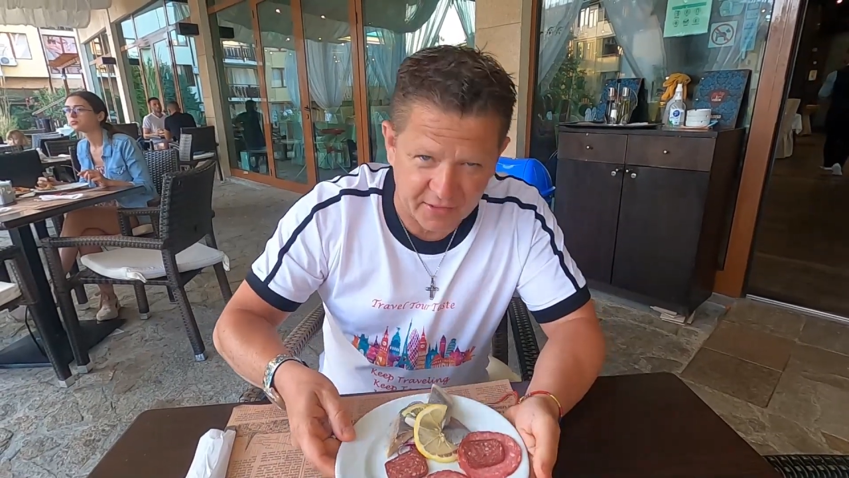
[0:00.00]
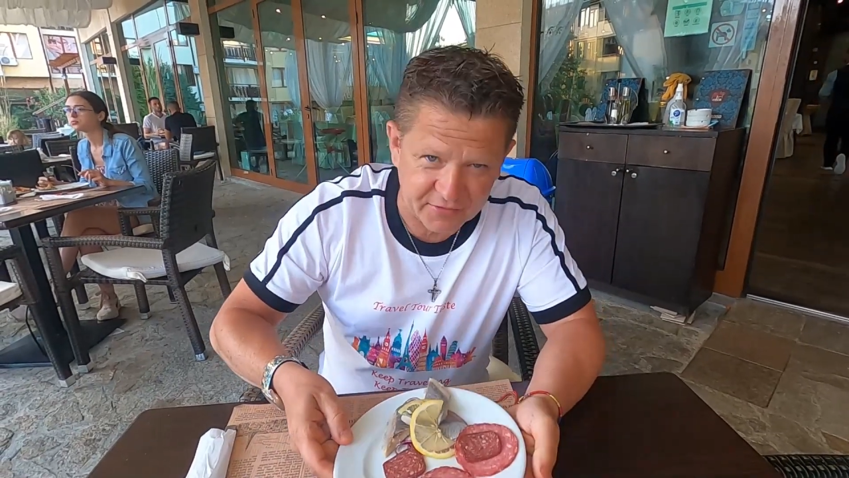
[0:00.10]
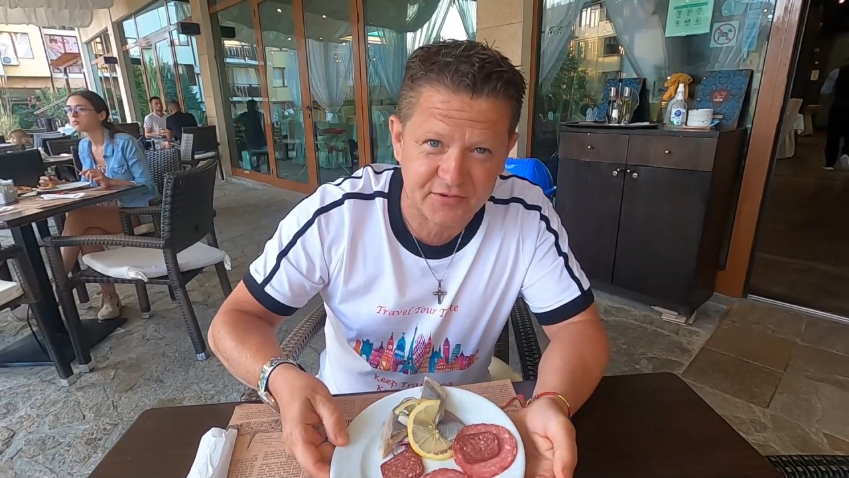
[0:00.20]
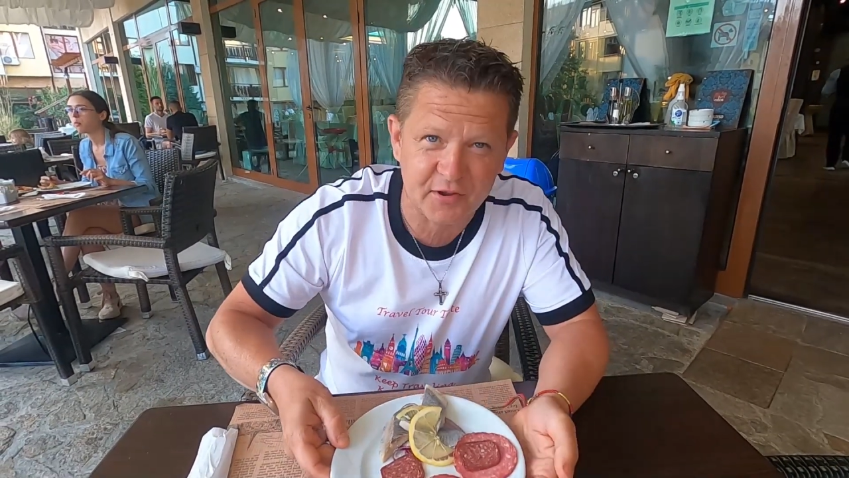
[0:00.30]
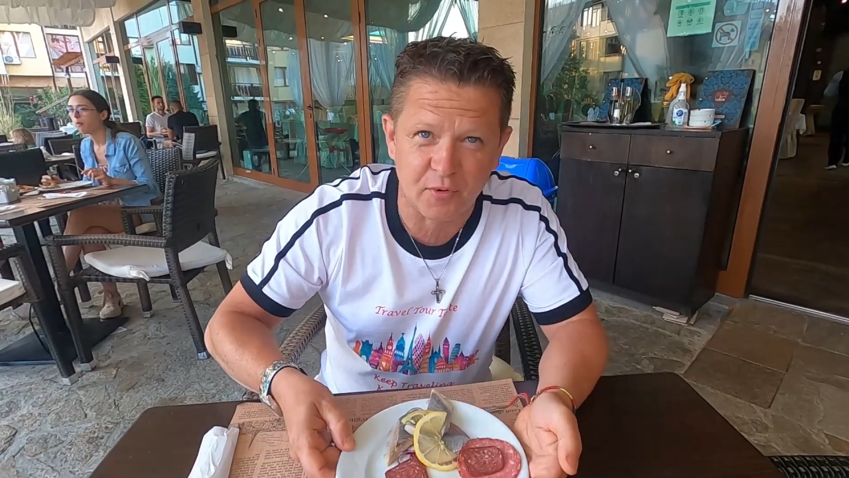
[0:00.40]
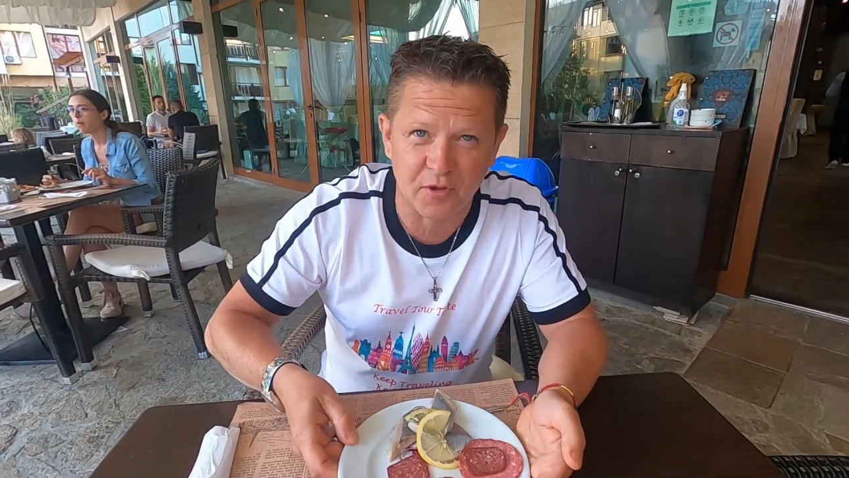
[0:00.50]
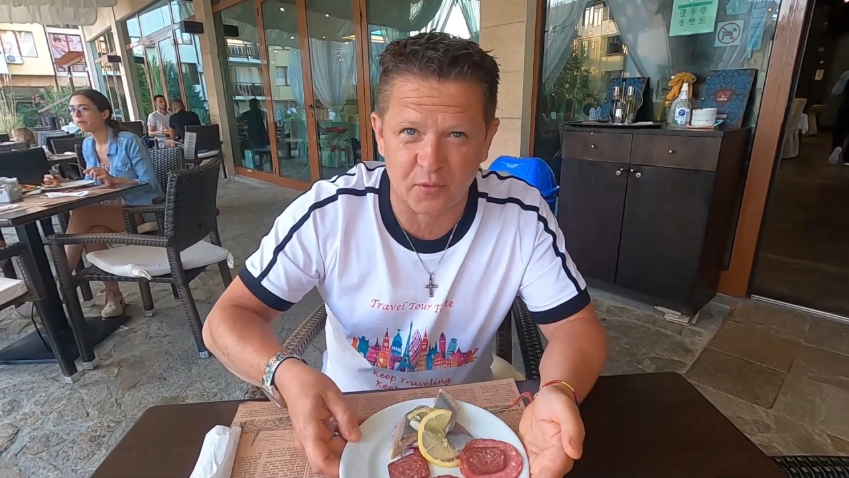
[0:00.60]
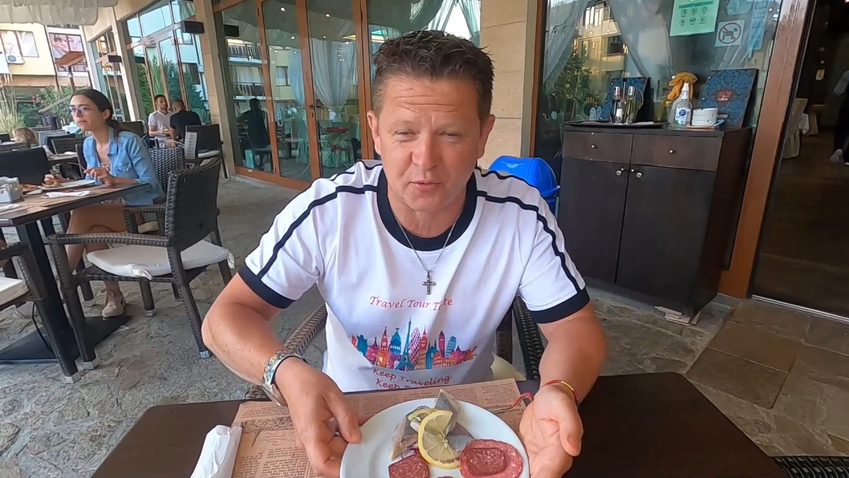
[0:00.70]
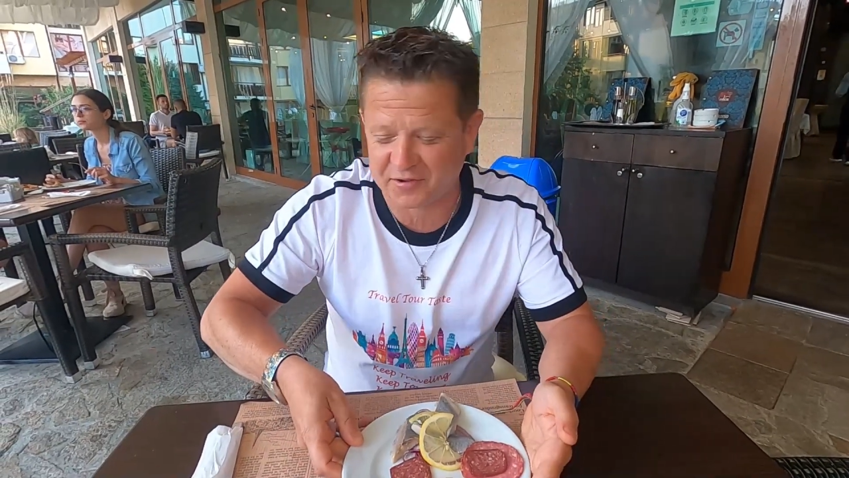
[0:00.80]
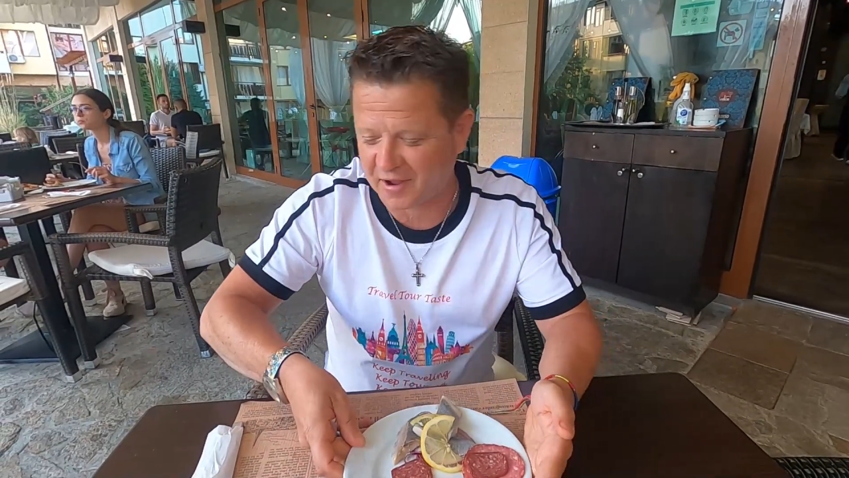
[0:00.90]
and see what it
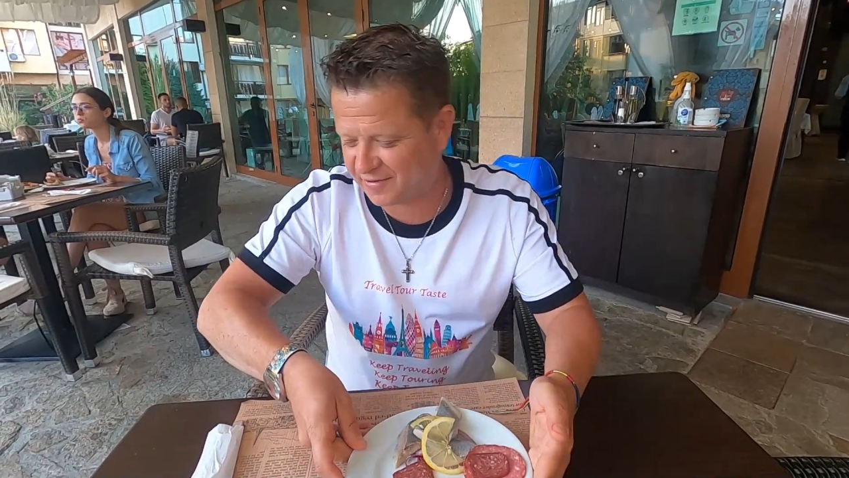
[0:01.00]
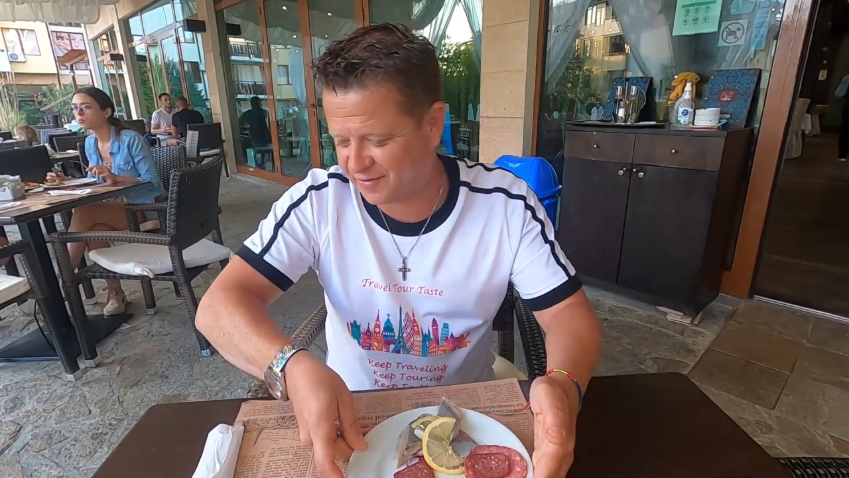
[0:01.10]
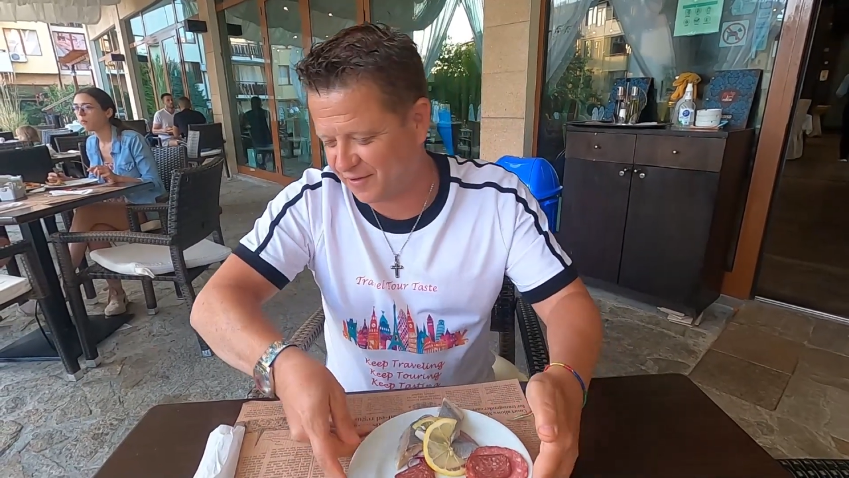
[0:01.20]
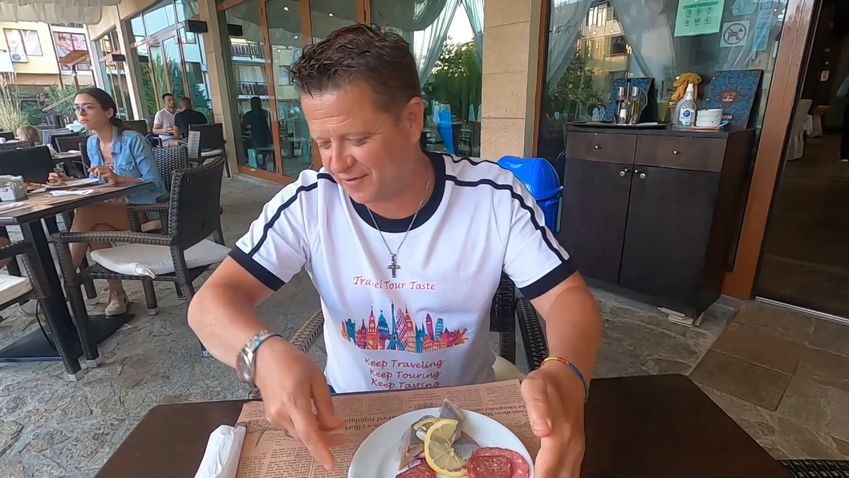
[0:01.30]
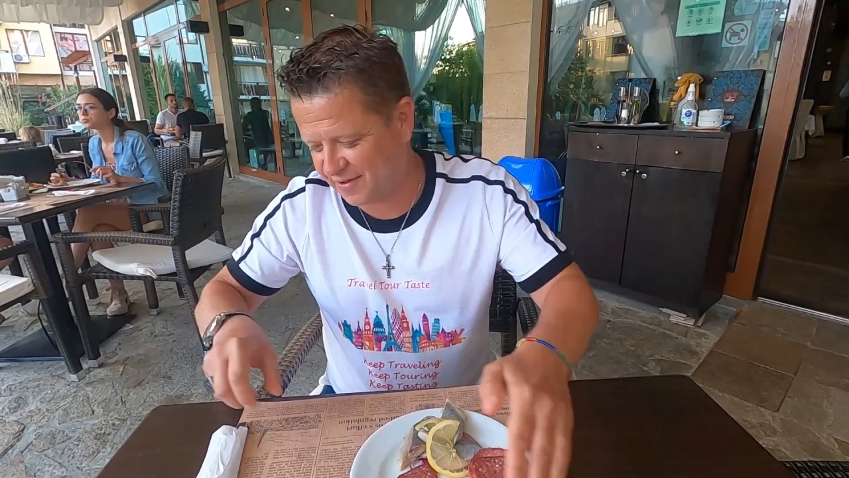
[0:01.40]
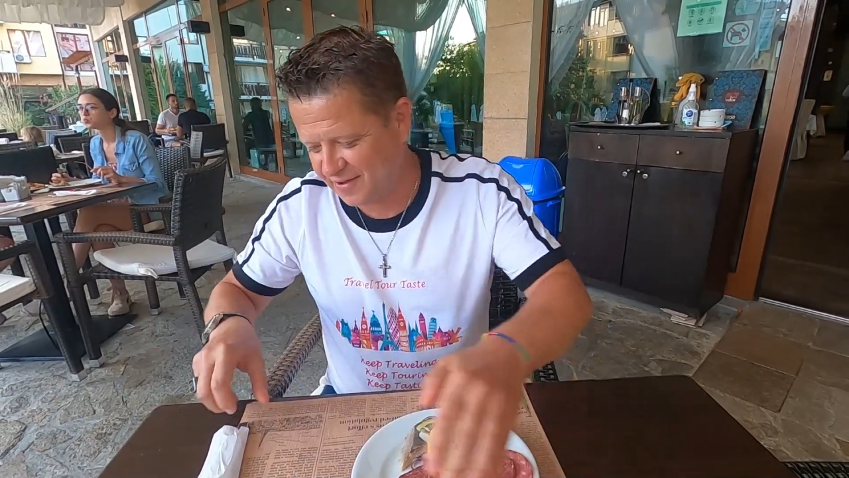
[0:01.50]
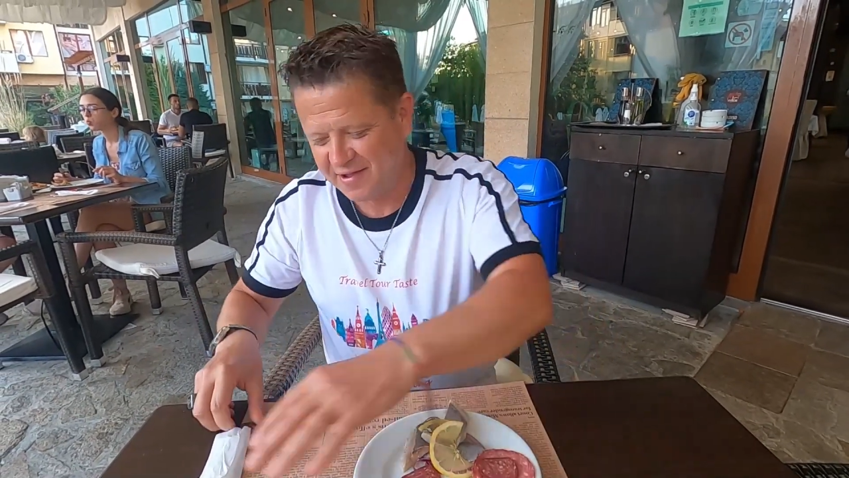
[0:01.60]
all tastes like,